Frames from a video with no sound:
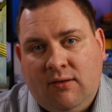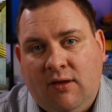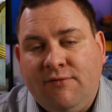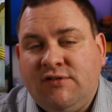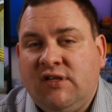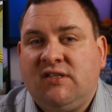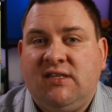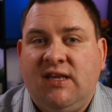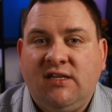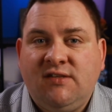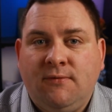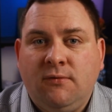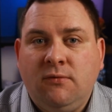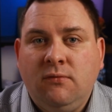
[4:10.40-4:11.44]
If
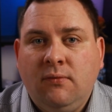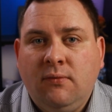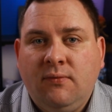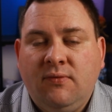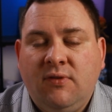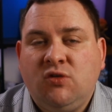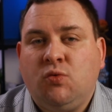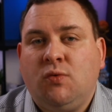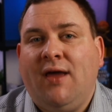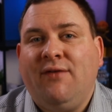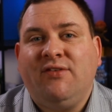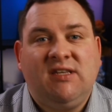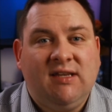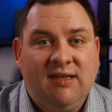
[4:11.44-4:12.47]
successful, this would
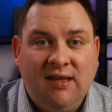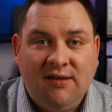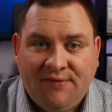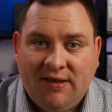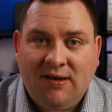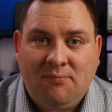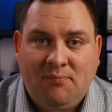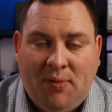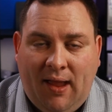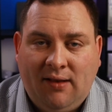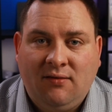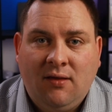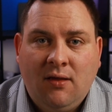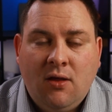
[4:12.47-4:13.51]
have a significant
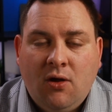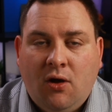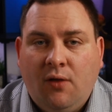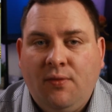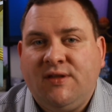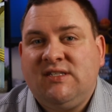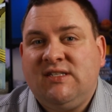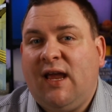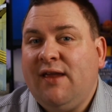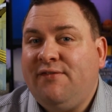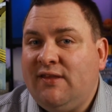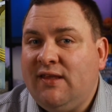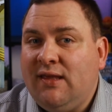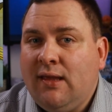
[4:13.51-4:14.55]
impact on the
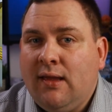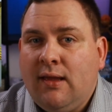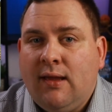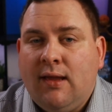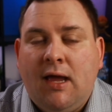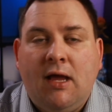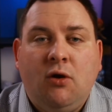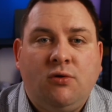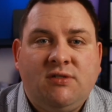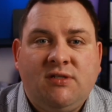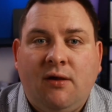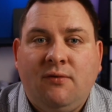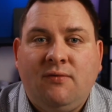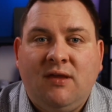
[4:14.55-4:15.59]
safety and
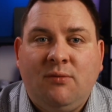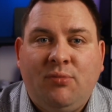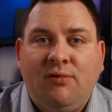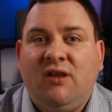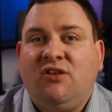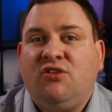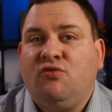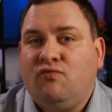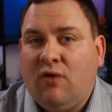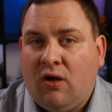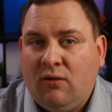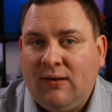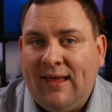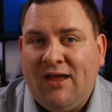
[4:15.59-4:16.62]
also the ability to
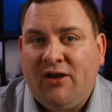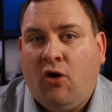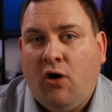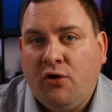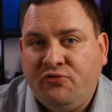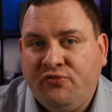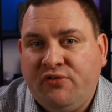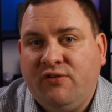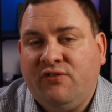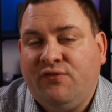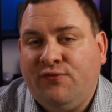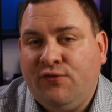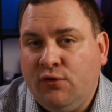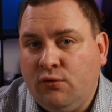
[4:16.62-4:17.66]
roll out hydrogen as
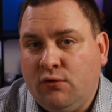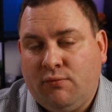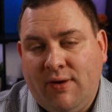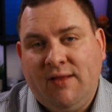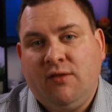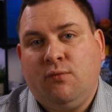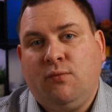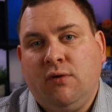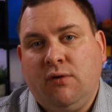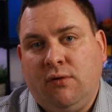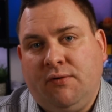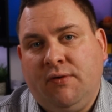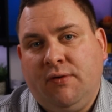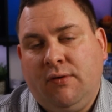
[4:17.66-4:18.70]
a fuel around the
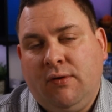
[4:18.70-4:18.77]
world.